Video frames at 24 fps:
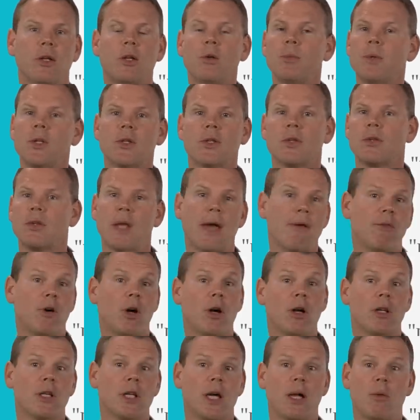Humans have a
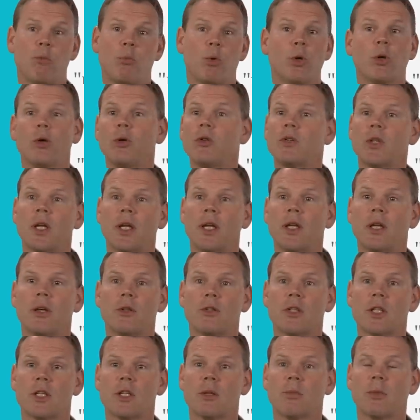hard time producing an
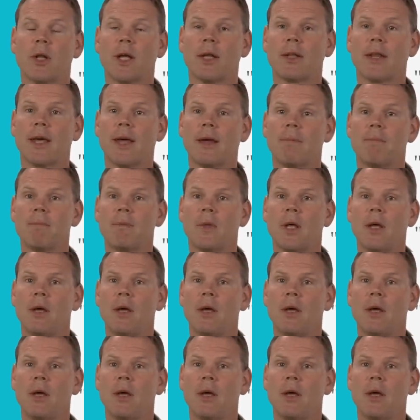ecosystem like that.